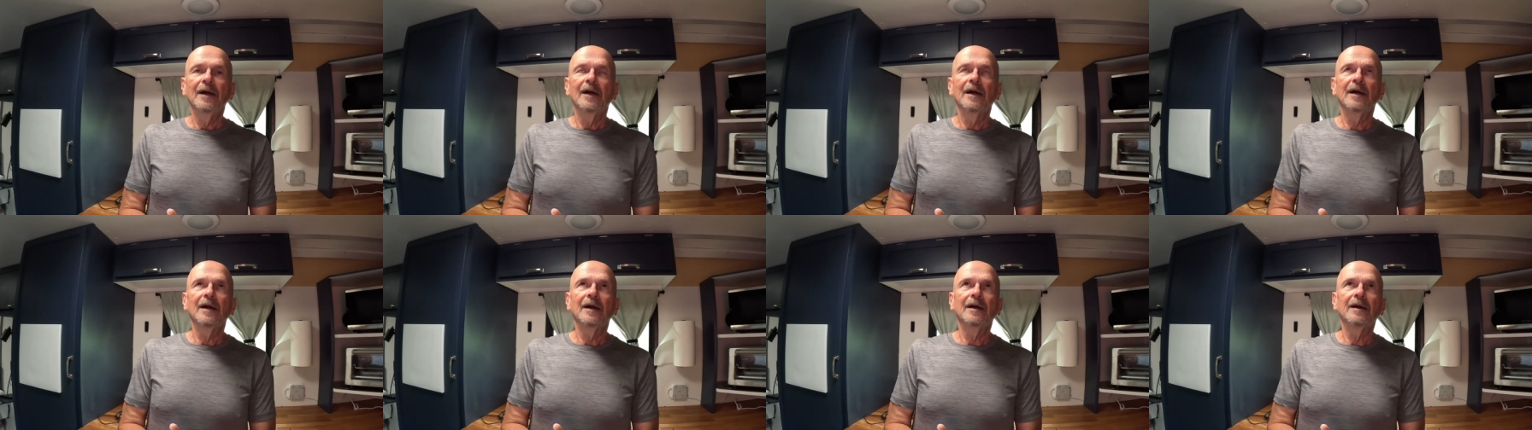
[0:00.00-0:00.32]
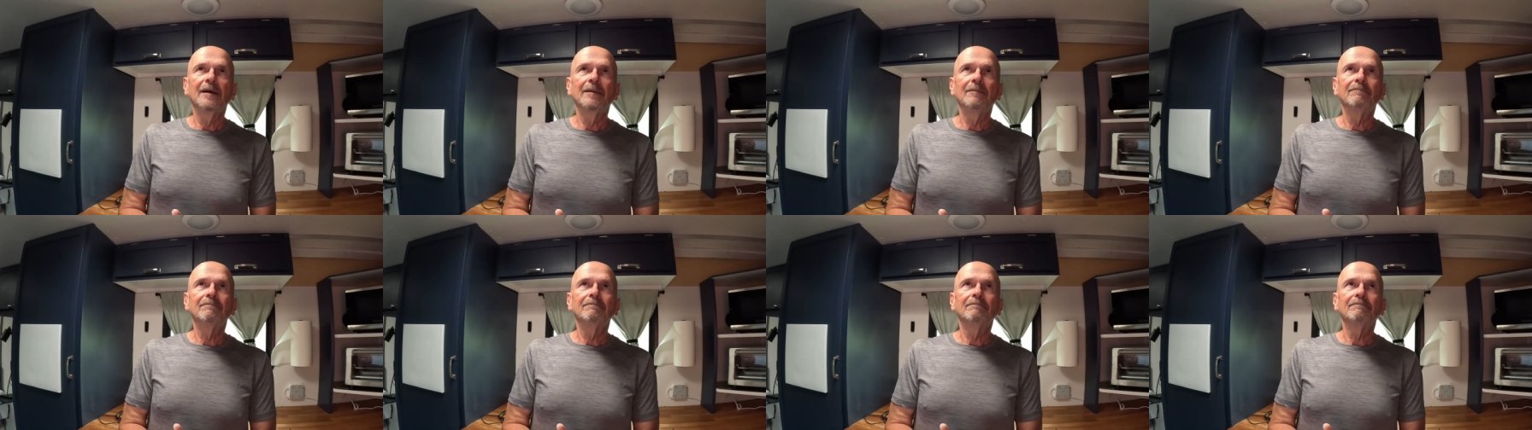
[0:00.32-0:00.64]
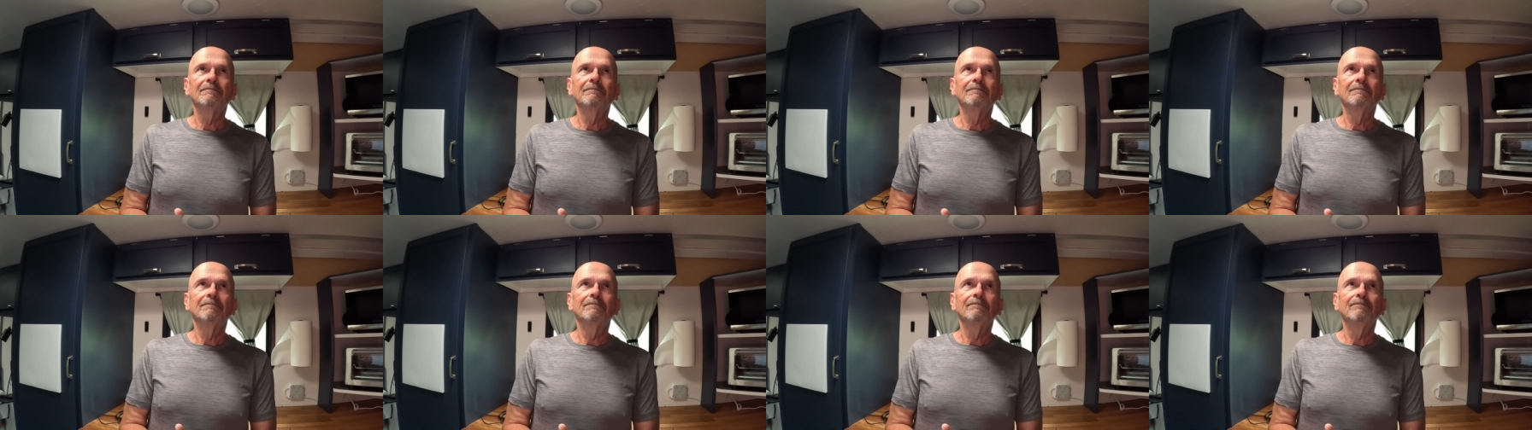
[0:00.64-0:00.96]
Um,
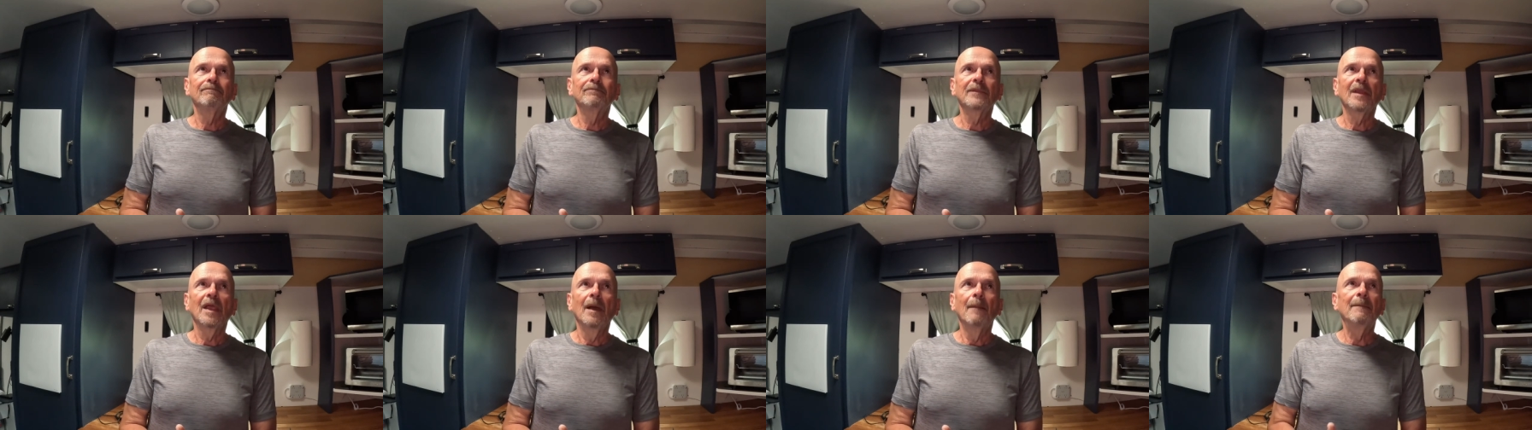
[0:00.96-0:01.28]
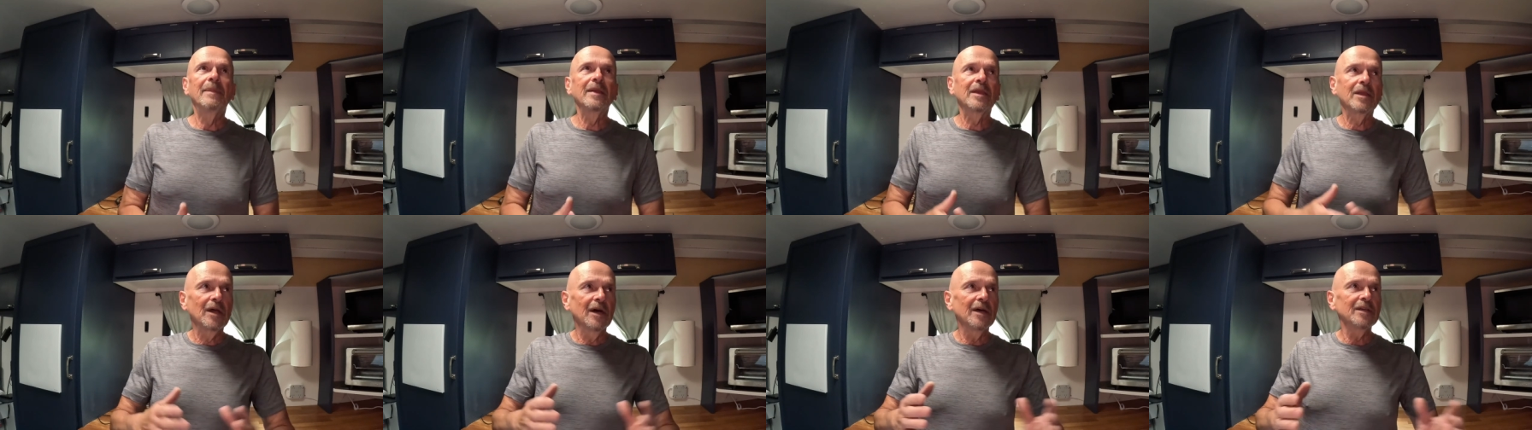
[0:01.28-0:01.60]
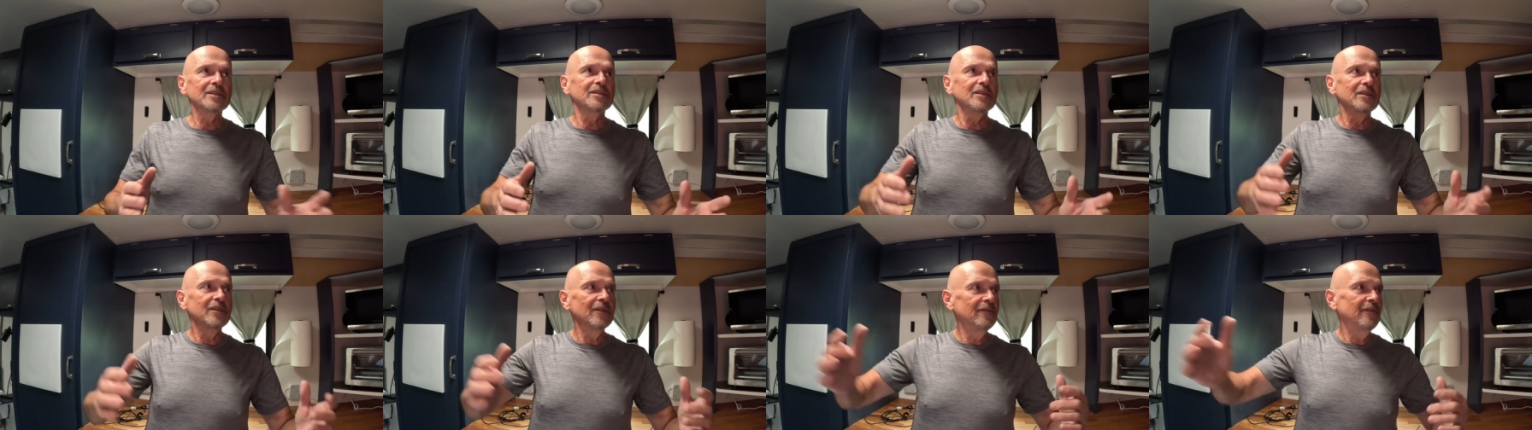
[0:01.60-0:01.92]

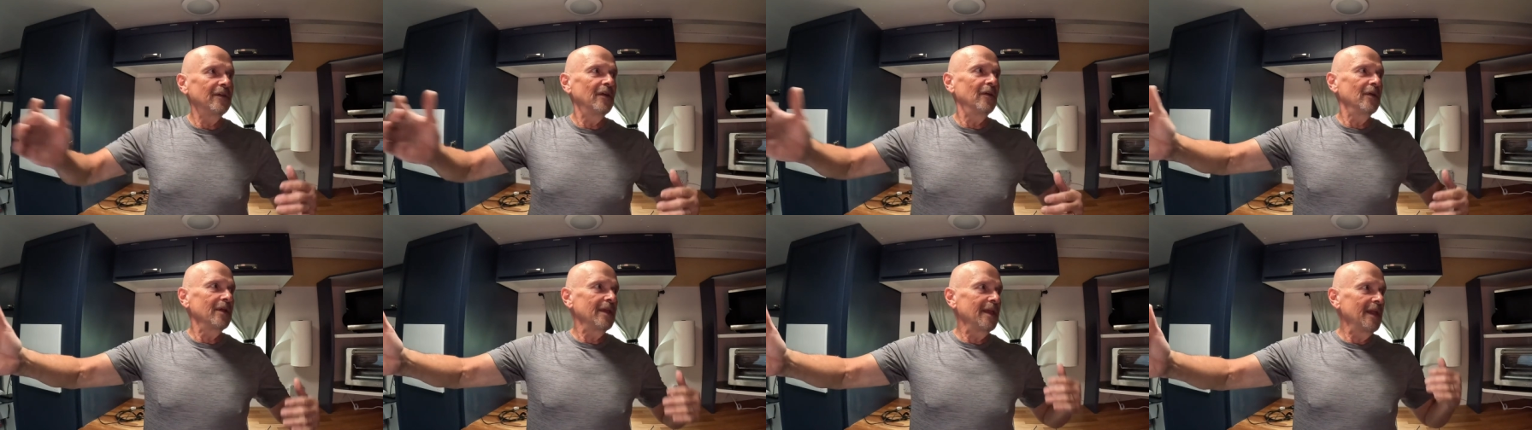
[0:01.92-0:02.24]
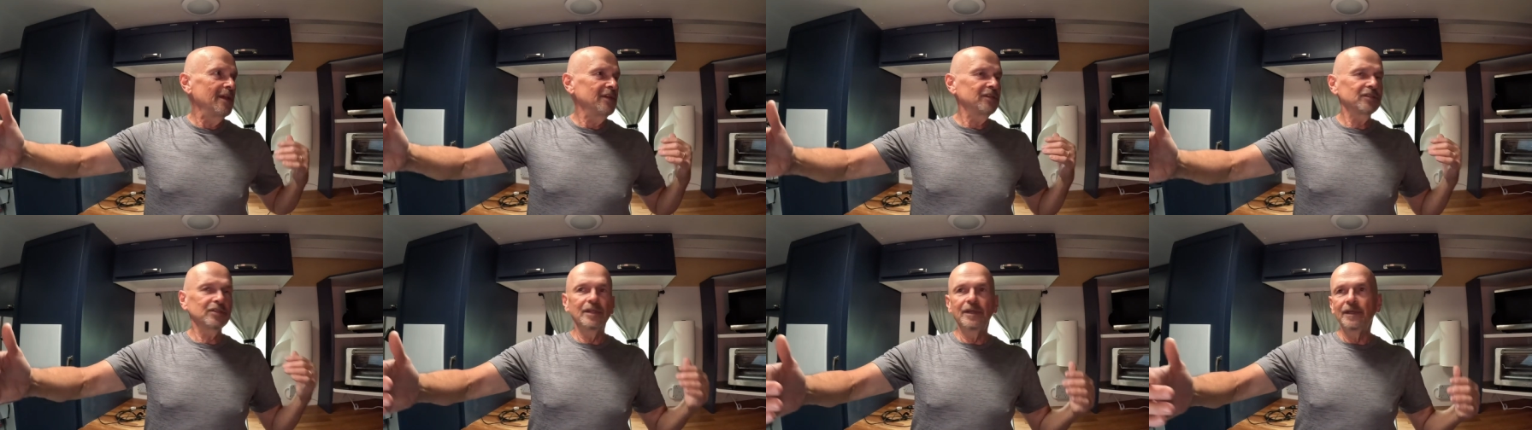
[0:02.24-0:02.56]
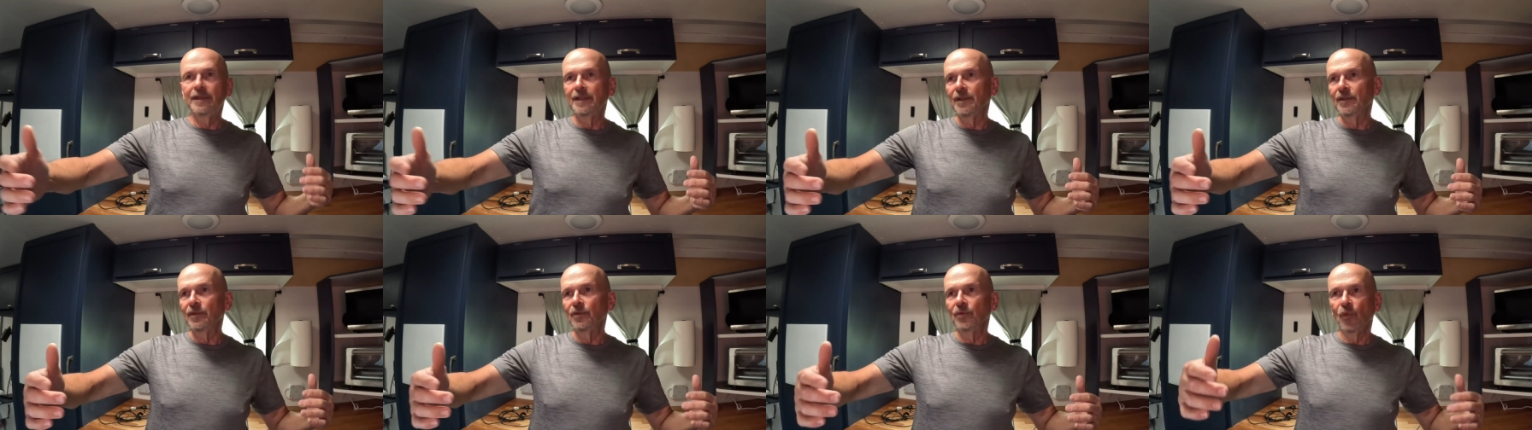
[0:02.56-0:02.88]
because of the
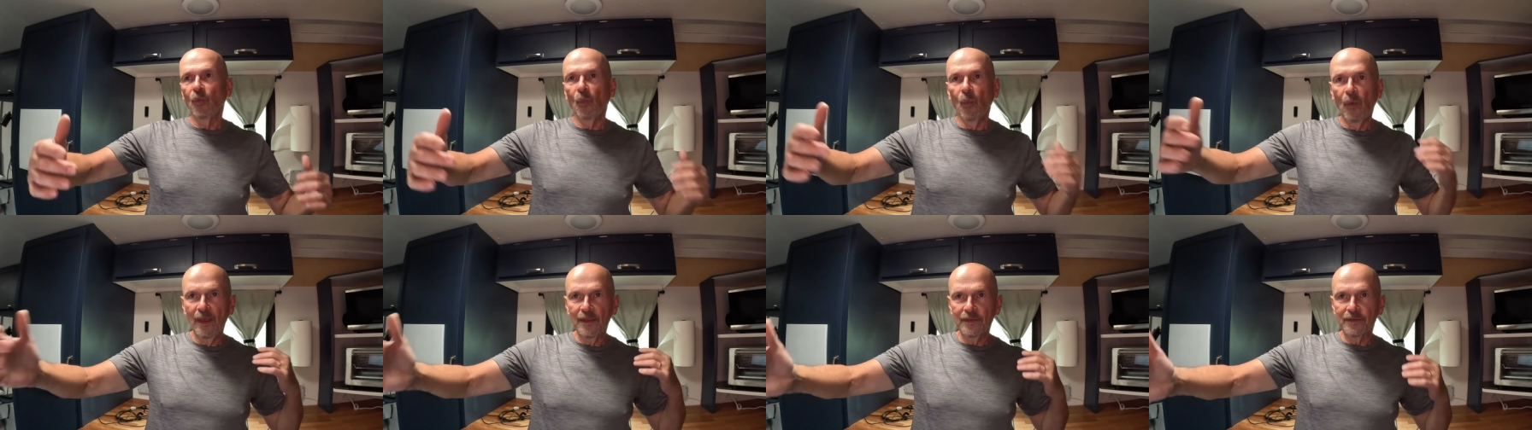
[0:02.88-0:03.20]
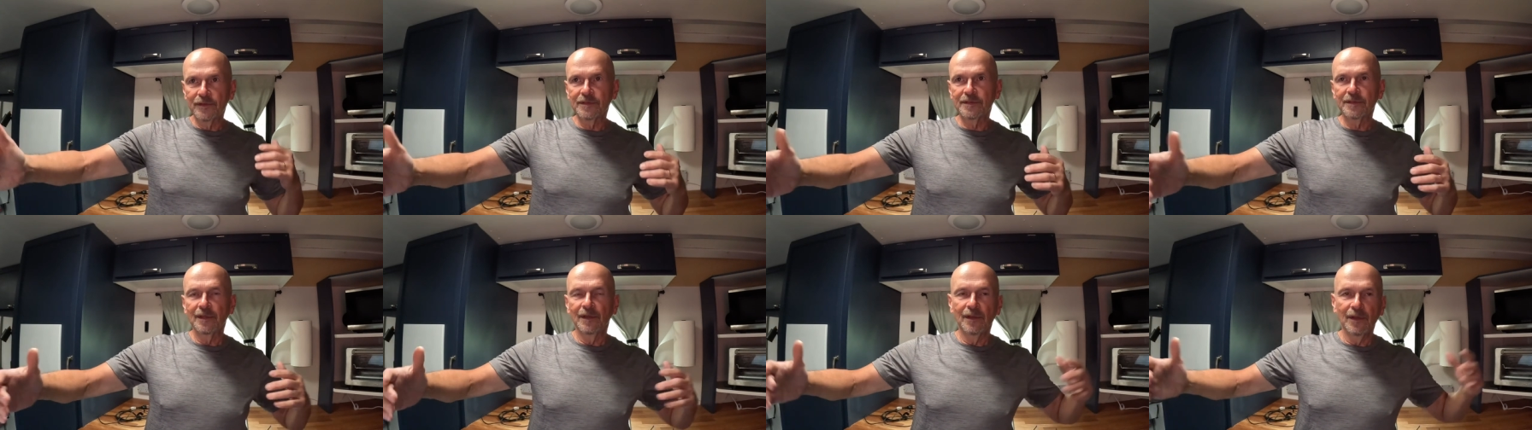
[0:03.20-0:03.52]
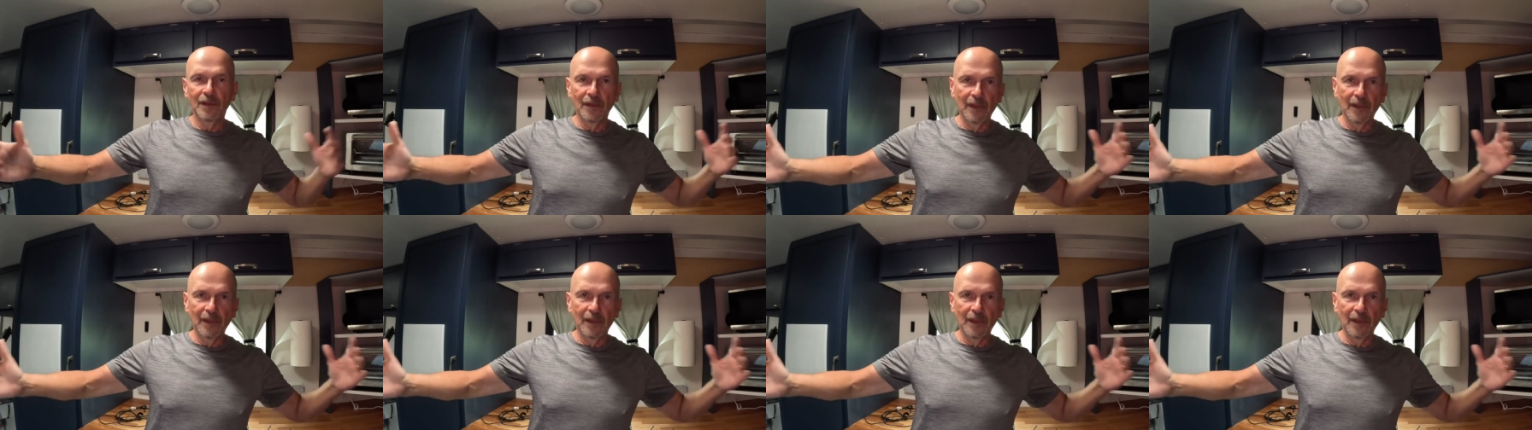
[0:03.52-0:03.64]
variation in widths,